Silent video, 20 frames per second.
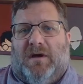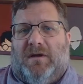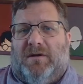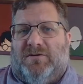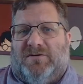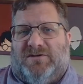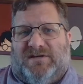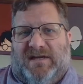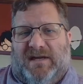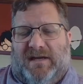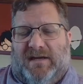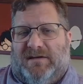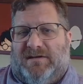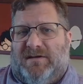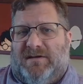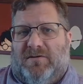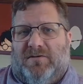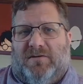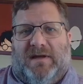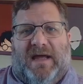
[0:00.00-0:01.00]
understand
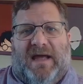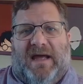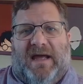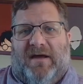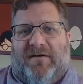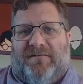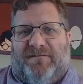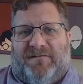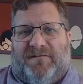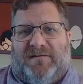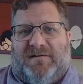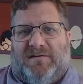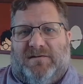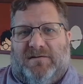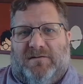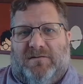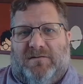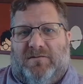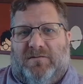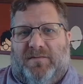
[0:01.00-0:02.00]
TOGAF,
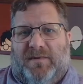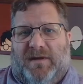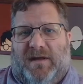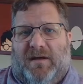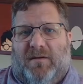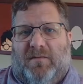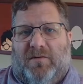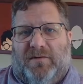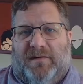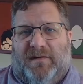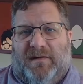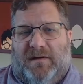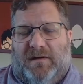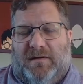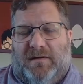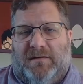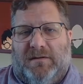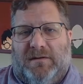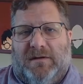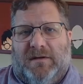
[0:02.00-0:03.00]
to be able
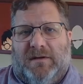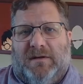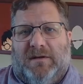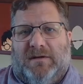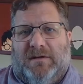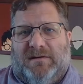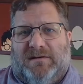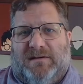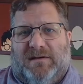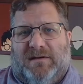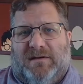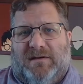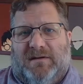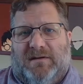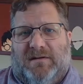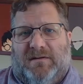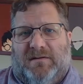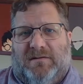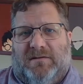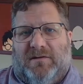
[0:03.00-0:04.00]

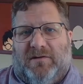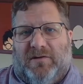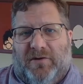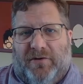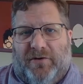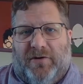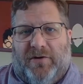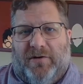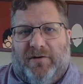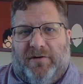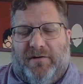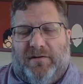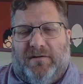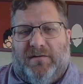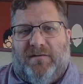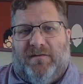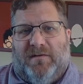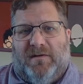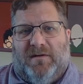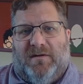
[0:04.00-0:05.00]
to
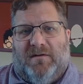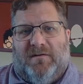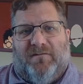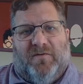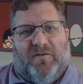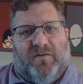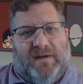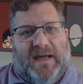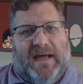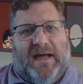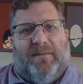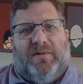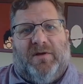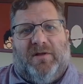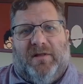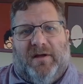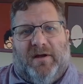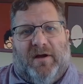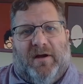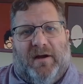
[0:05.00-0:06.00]
learn the
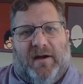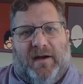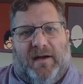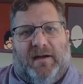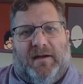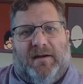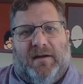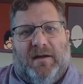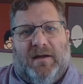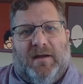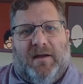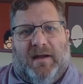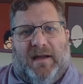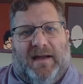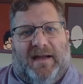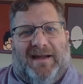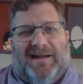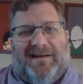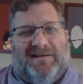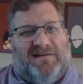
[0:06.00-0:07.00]
vocabulary
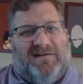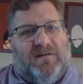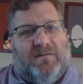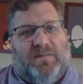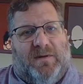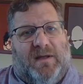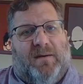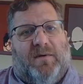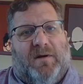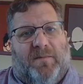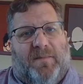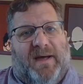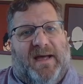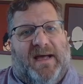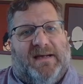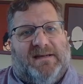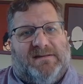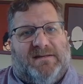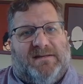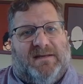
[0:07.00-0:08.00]
and to be able to
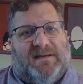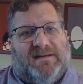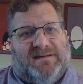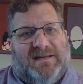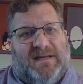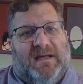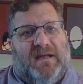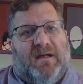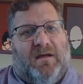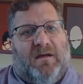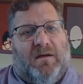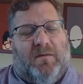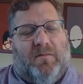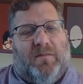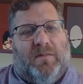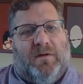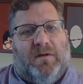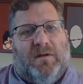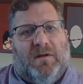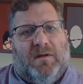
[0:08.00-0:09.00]
pass the
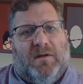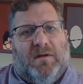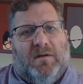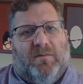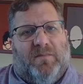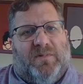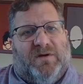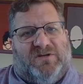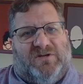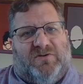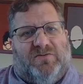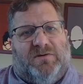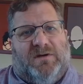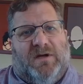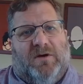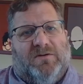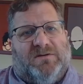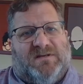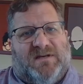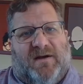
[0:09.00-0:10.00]
exam, but you
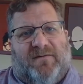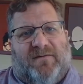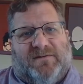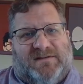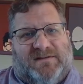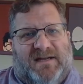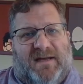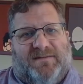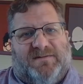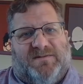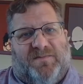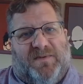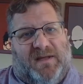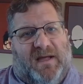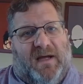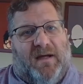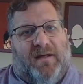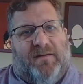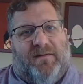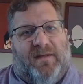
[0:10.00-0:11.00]
go several steps
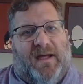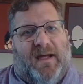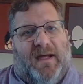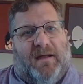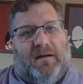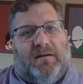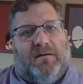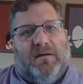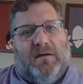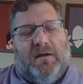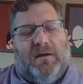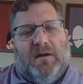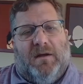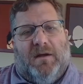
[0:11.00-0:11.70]
beyond that